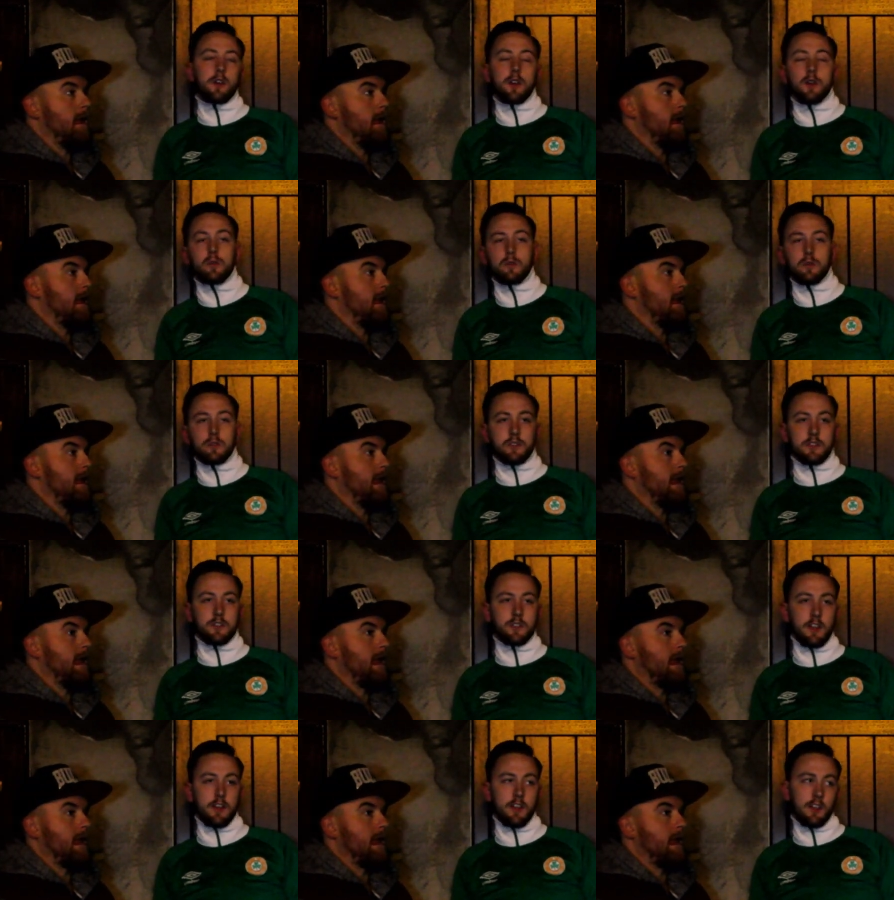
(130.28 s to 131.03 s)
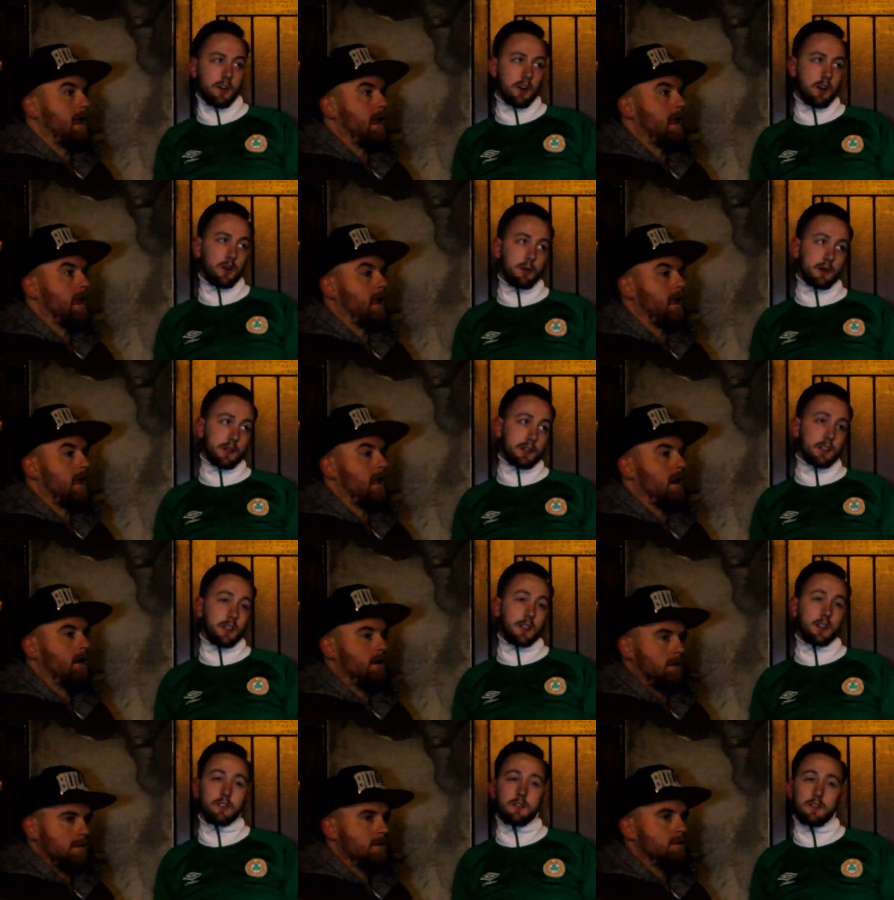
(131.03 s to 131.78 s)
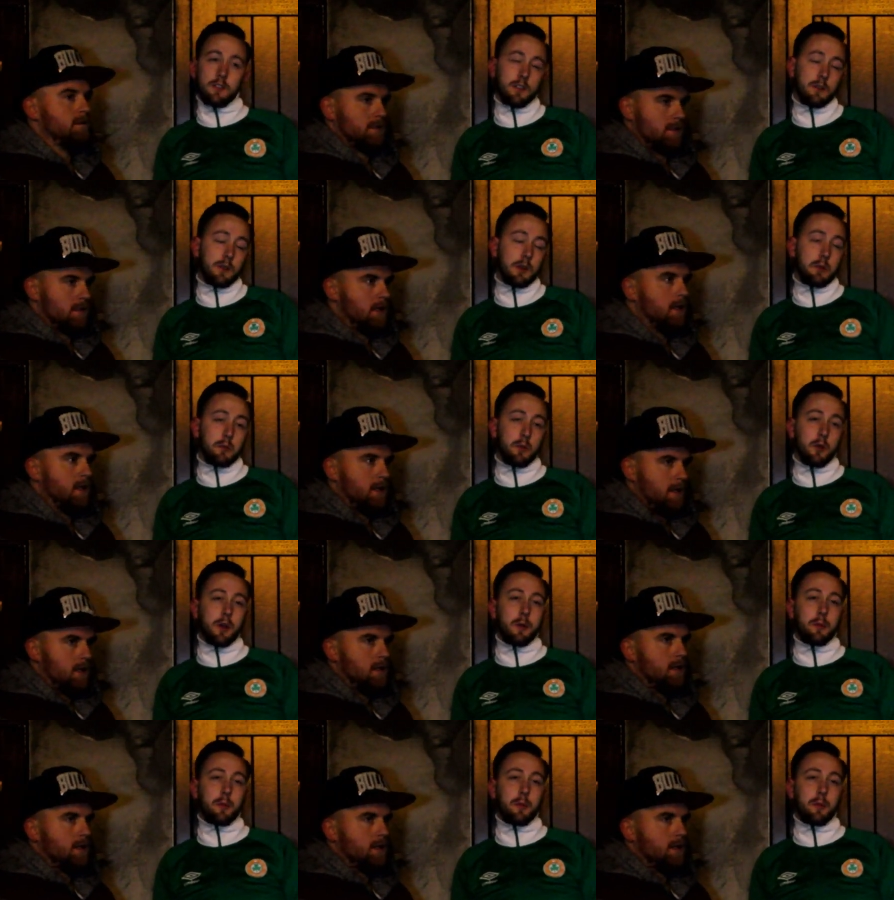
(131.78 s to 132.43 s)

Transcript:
Speaker 1: and out once the second goal went in. In my